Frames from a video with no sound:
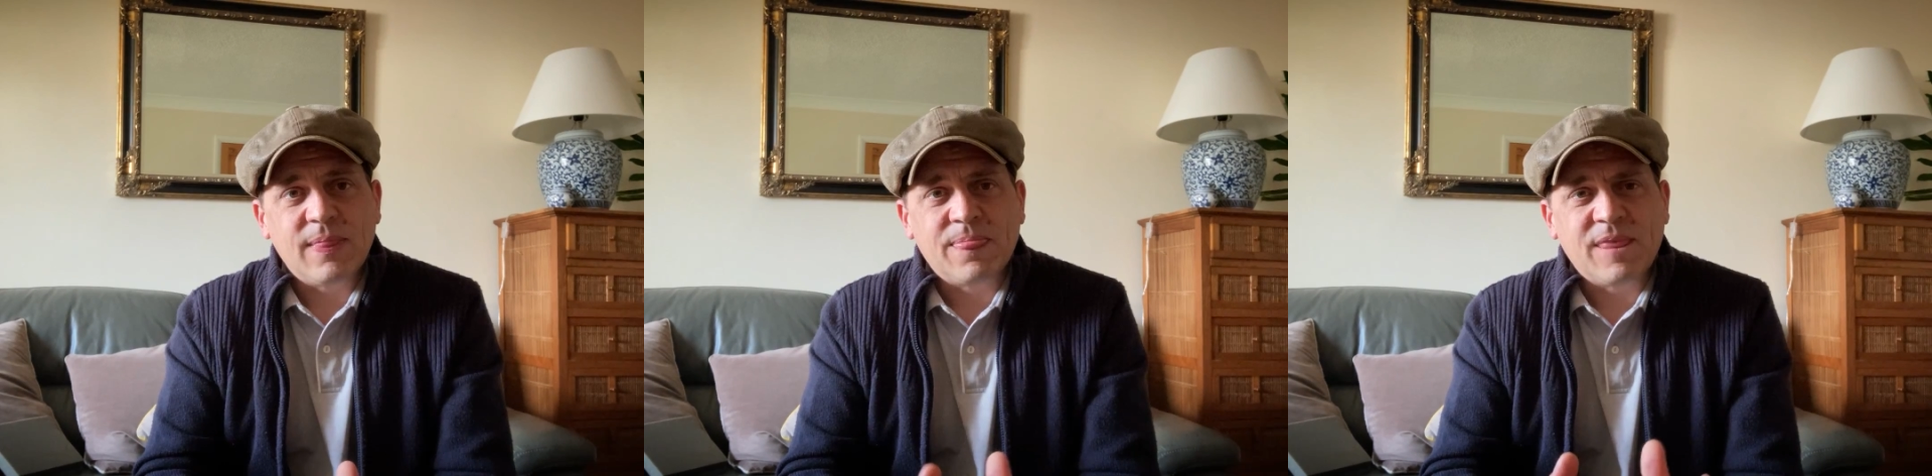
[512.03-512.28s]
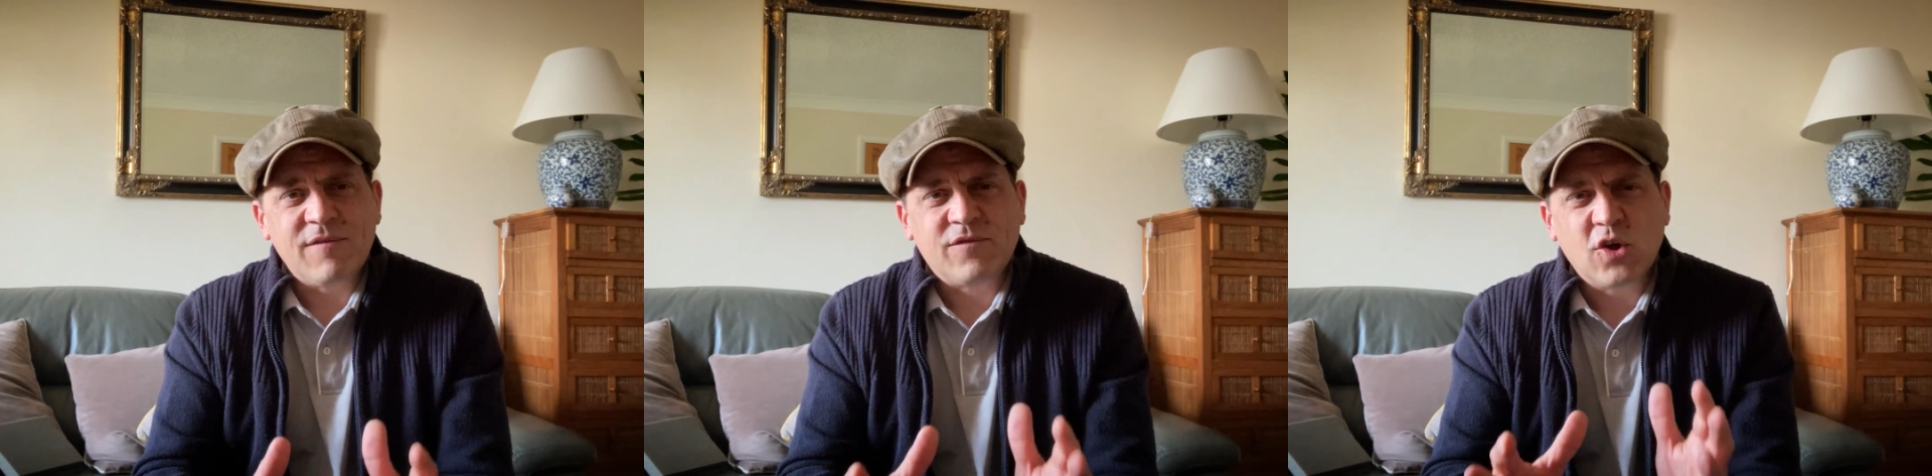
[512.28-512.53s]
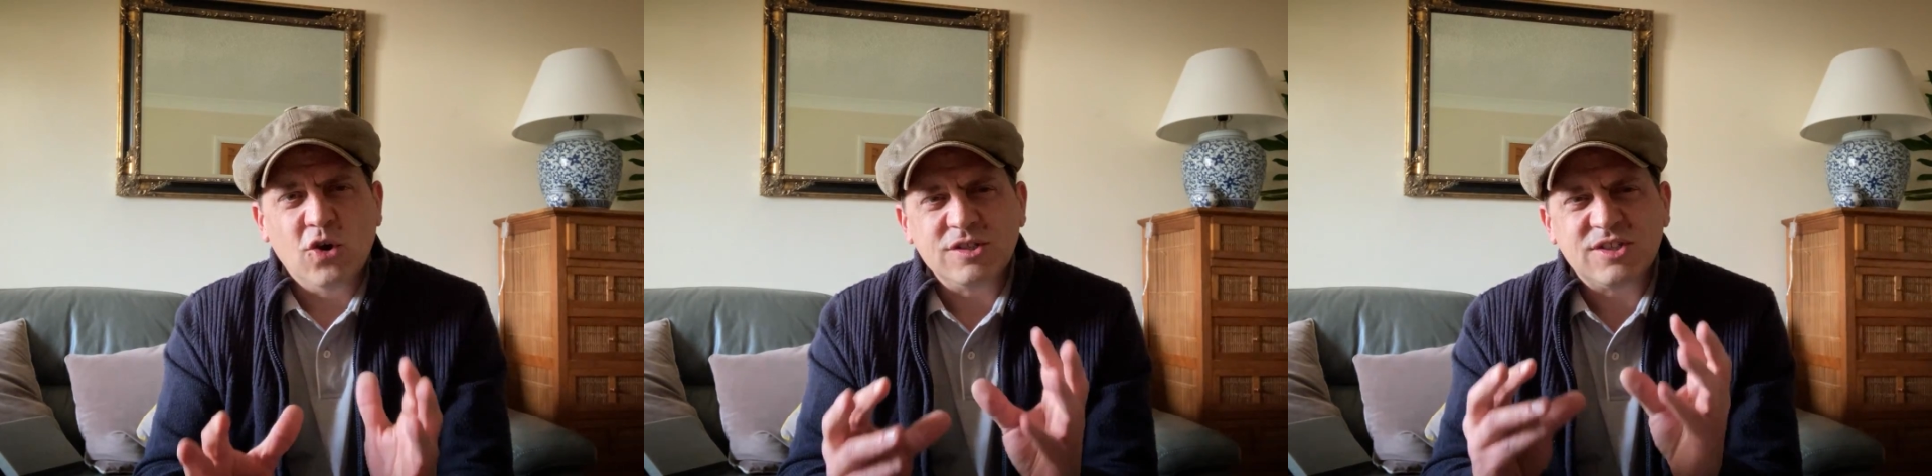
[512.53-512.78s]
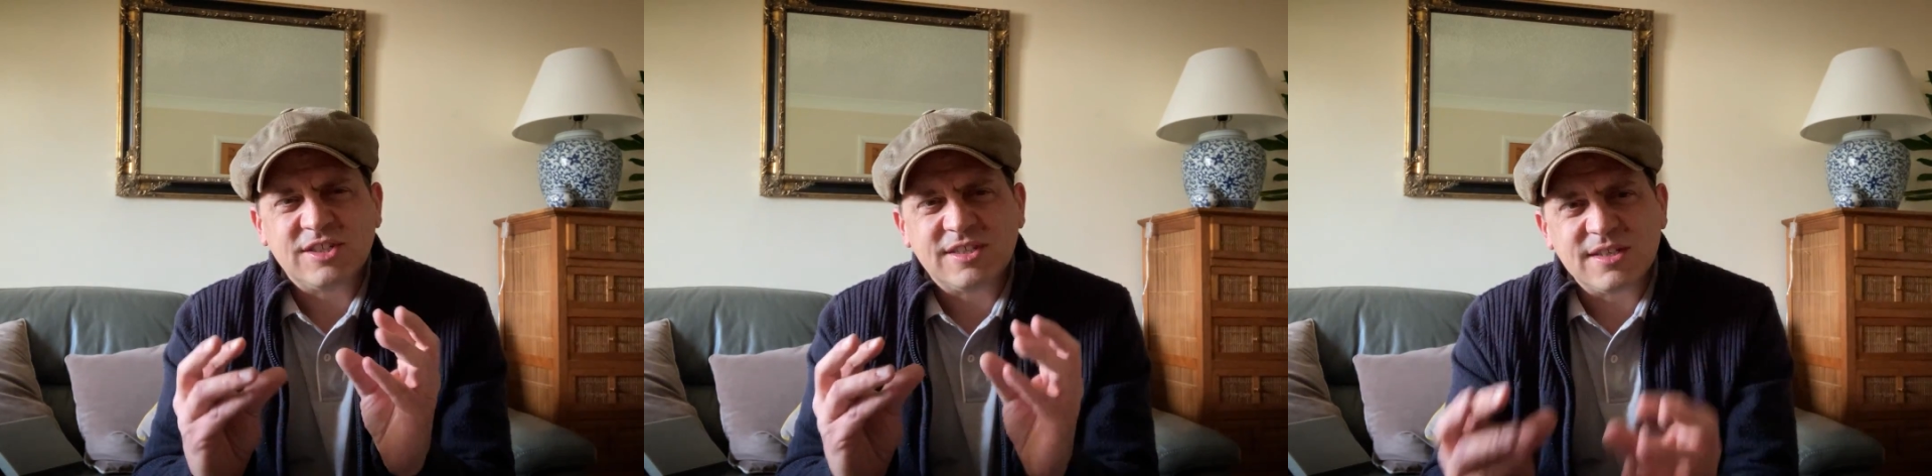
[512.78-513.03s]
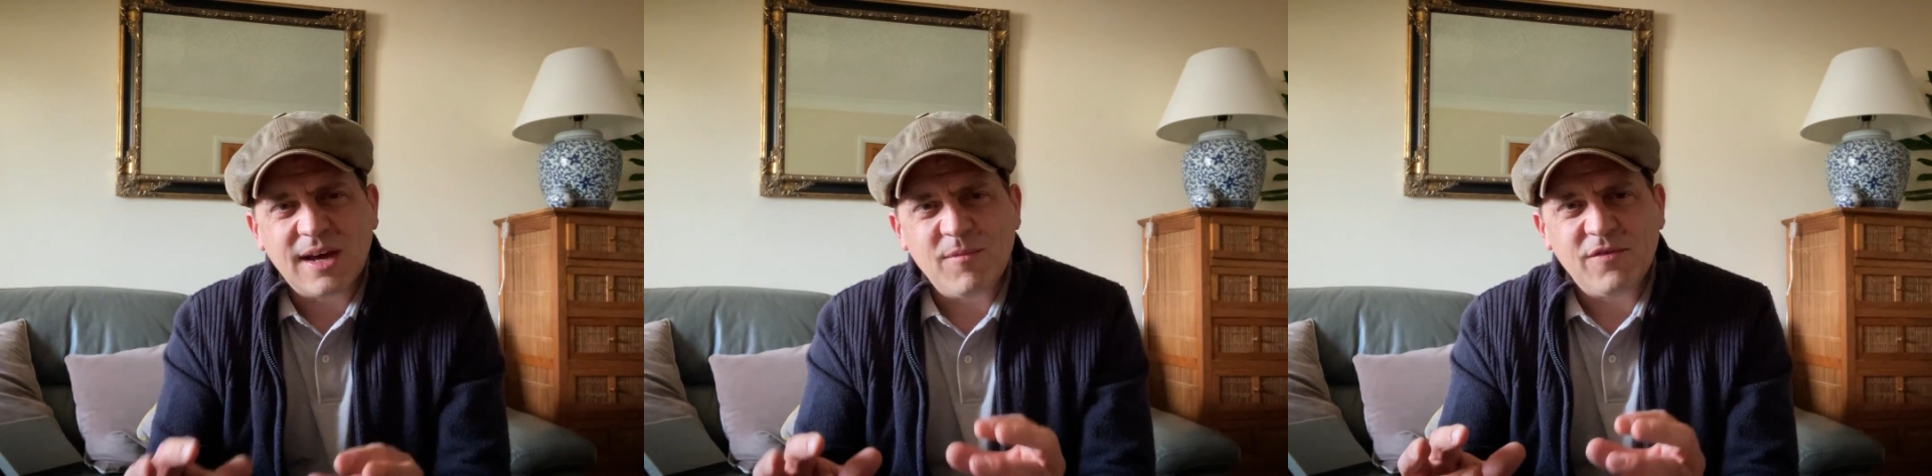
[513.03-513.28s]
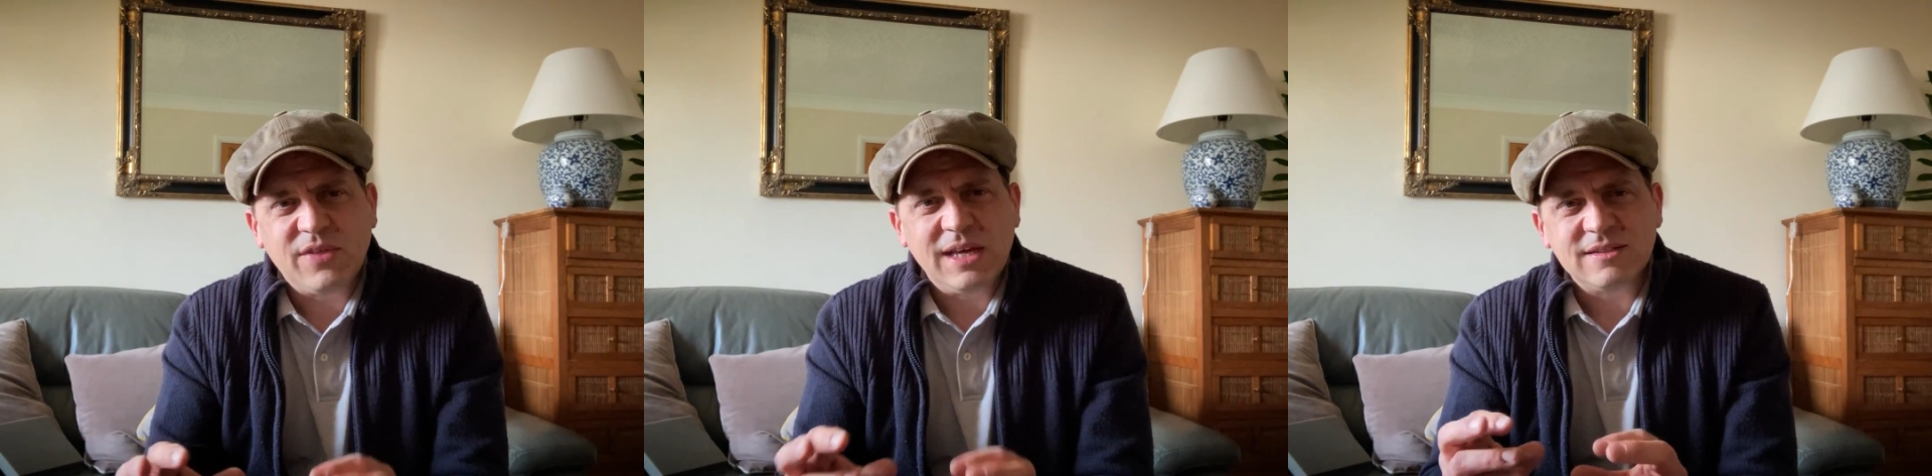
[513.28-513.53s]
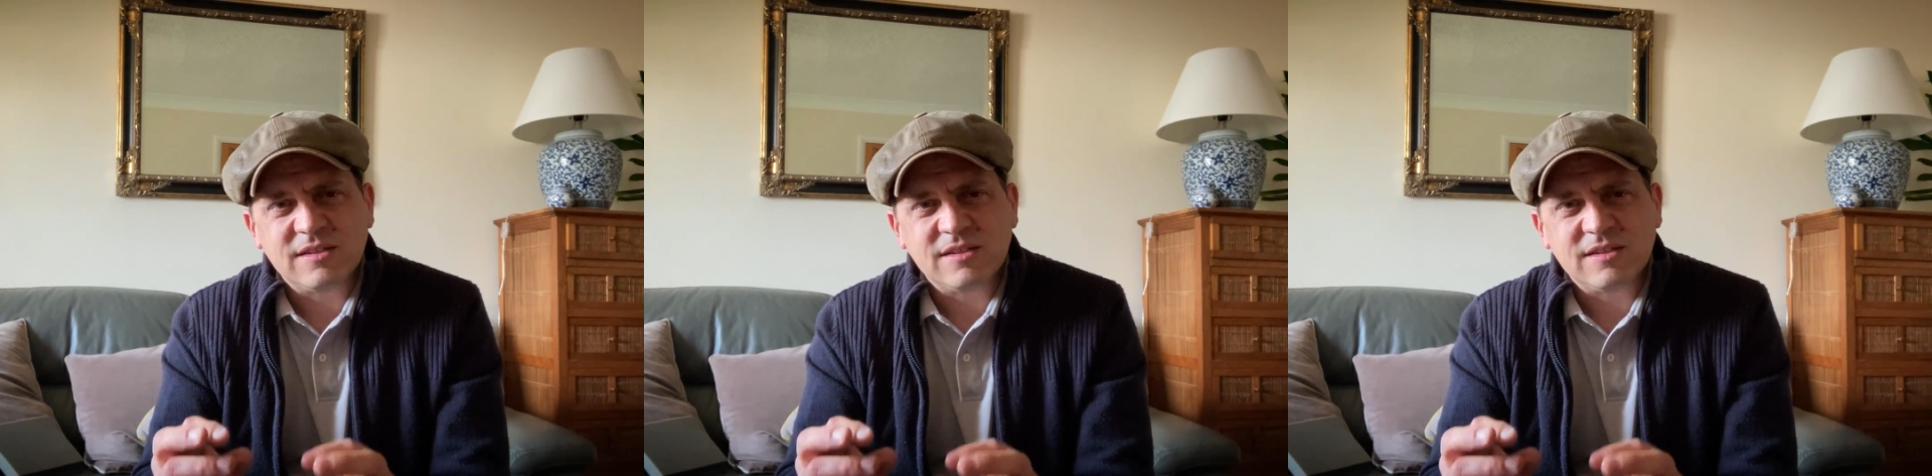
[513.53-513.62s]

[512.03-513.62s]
They've got some of that